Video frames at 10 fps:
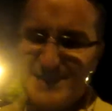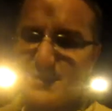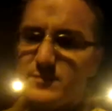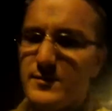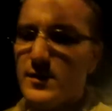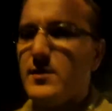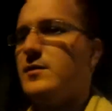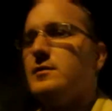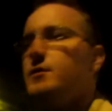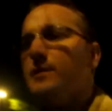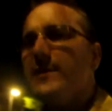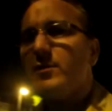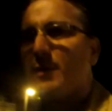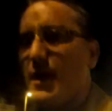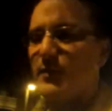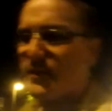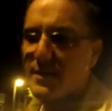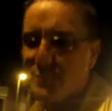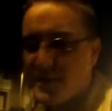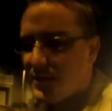said, you need to quit calling me. I'm
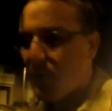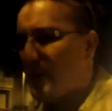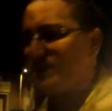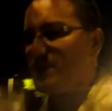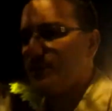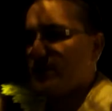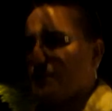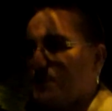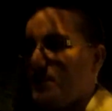trying to watch something.